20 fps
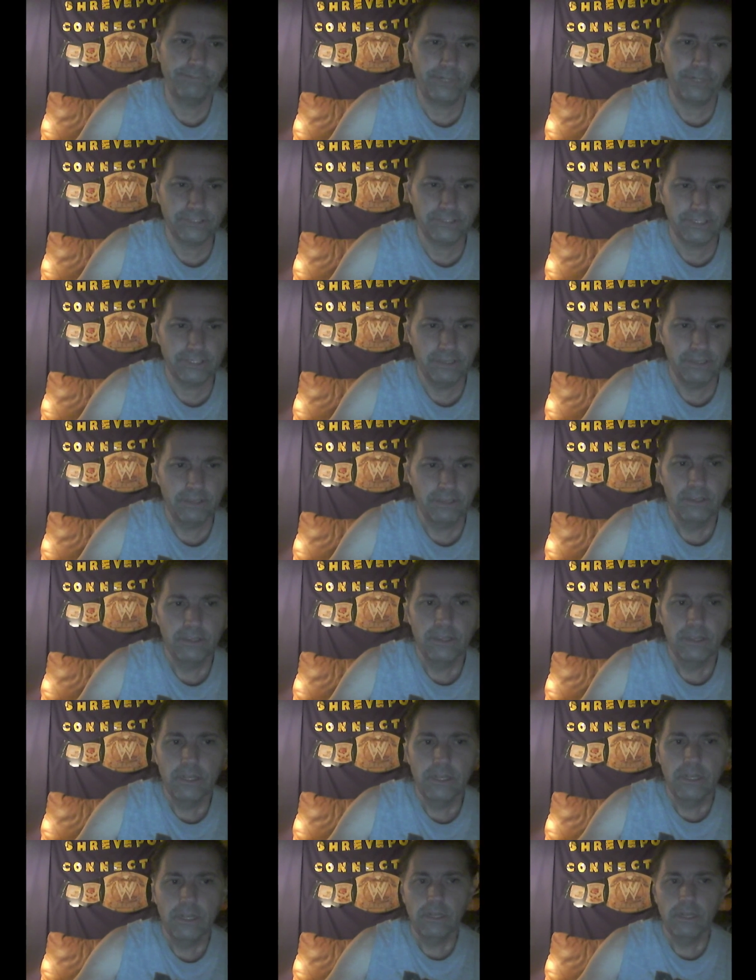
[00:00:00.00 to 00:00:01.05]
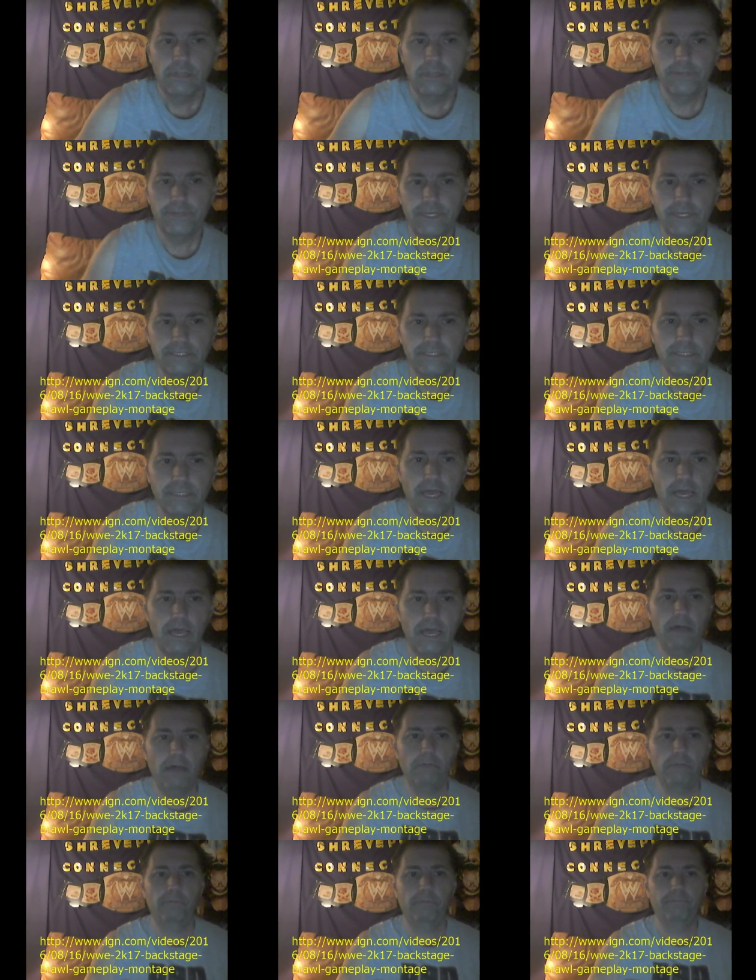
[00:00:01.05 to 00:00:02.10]
posted this
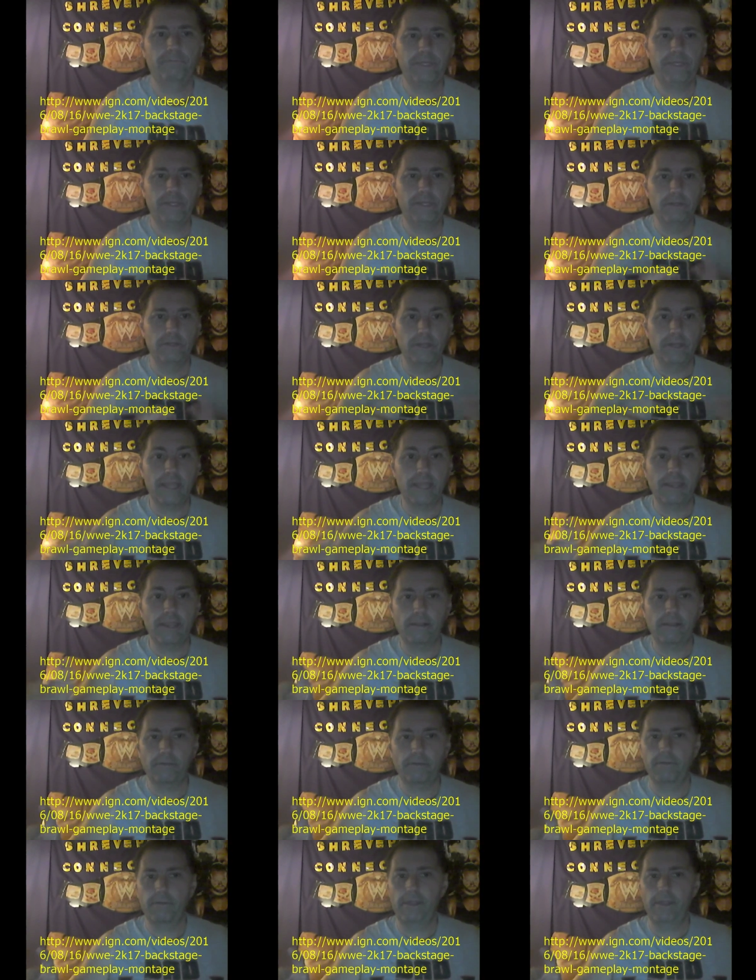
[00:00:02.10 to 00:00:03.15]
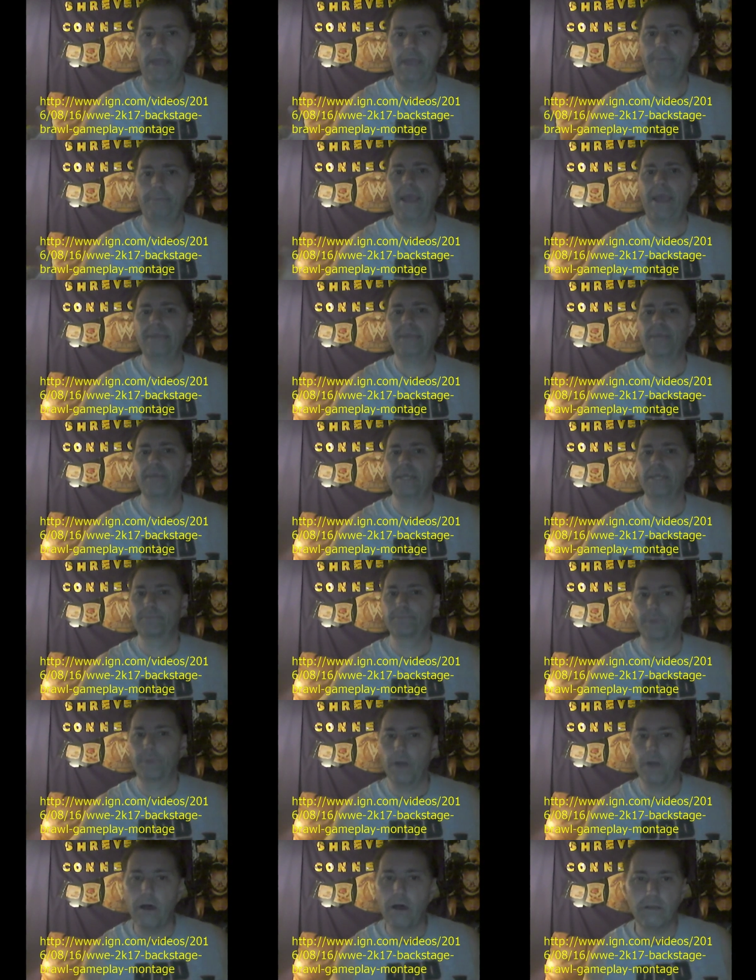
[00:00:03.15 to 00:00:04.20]
uh, video looking at backstage
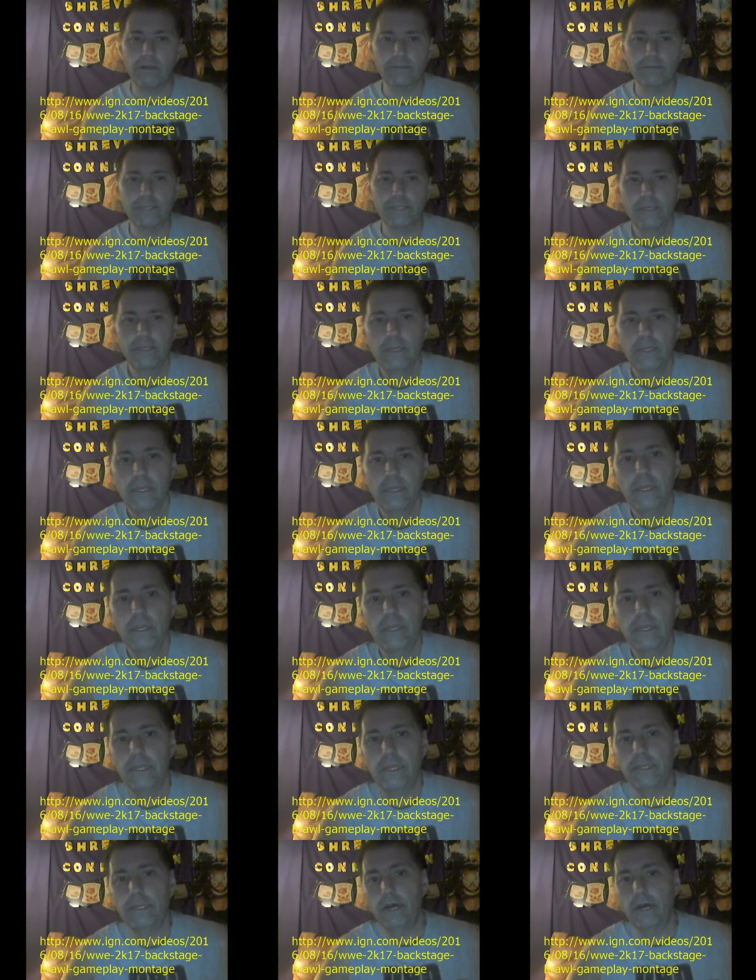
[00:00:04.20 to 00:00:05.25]
brawls in